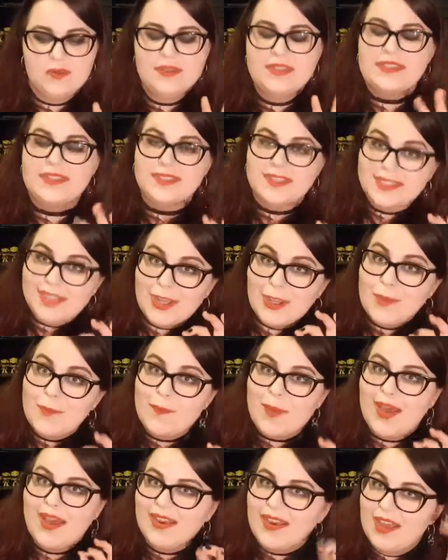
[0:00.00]
It's a slow
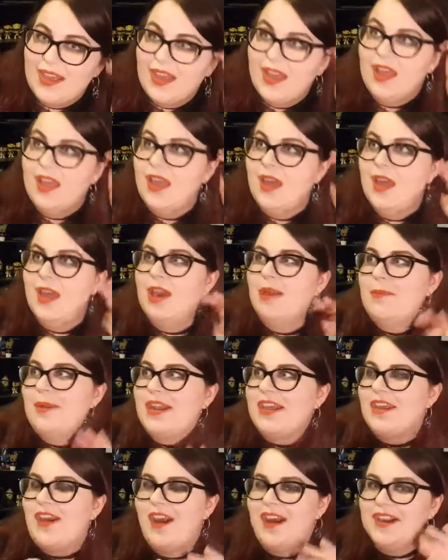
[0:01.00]
burner, but
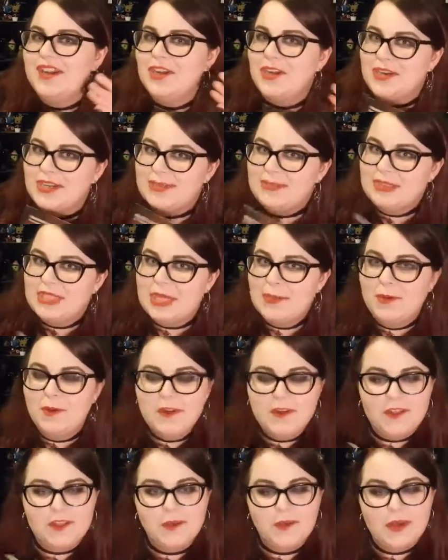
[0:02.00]
it kind of creeps up
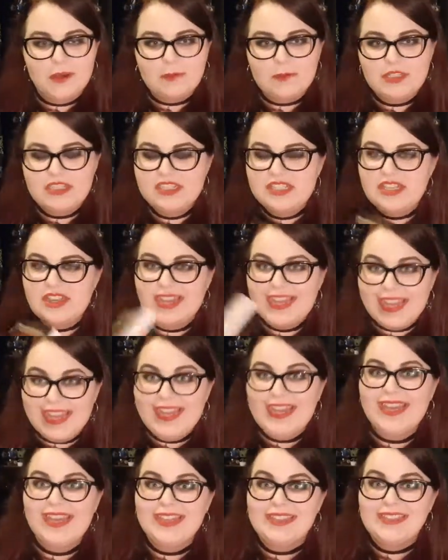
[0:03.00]
on you, and once you're
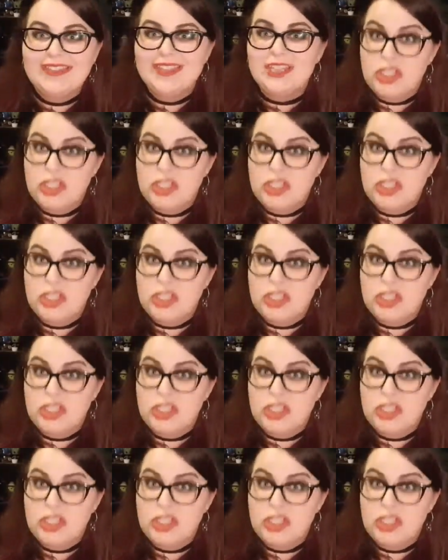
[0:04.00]
in it,